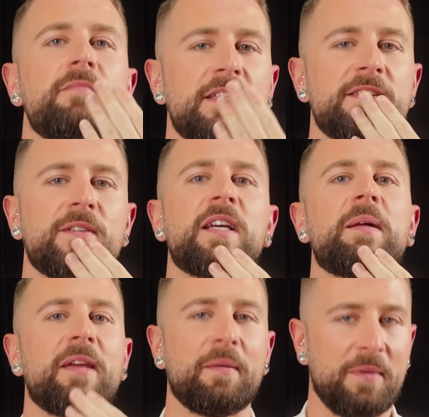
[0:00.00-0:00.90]
Please don't
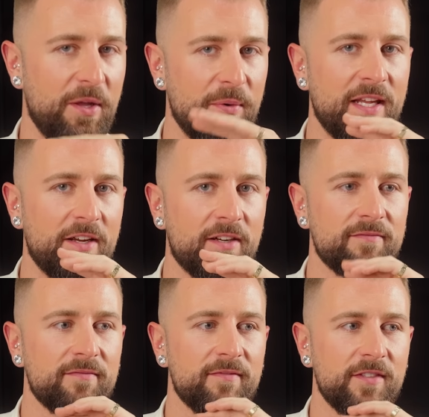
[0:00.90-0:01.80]
tell me I'm alone
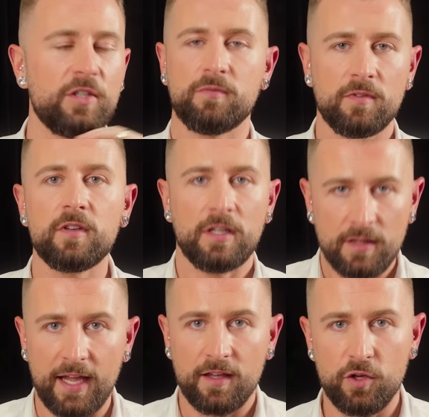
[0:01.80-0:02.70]
here. You
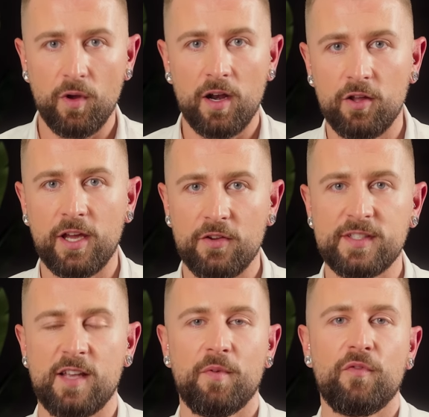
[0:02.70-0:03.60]
like you got to look at
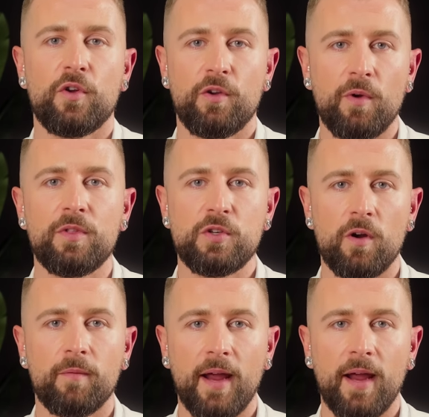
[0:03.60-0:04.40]
yourself before you go out the door,